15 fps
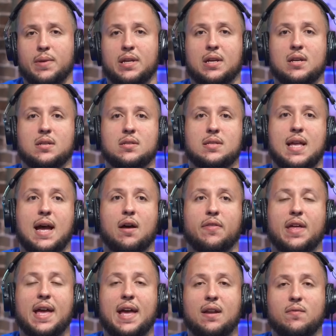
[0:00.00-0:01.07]
because now
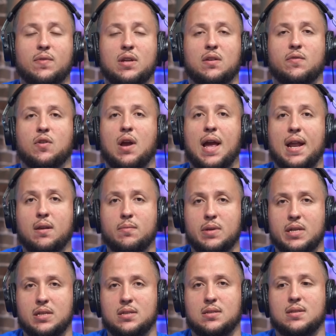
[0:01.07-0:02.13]
the envy of your
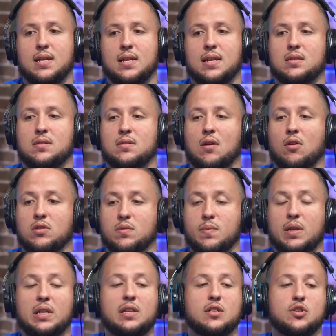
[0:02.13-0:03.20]
enemies has
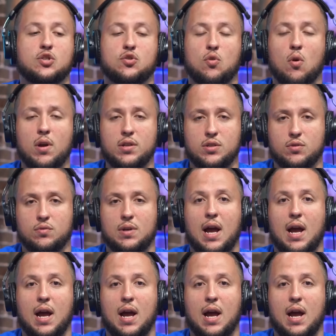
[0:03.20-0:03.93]
ultimately destroyed you,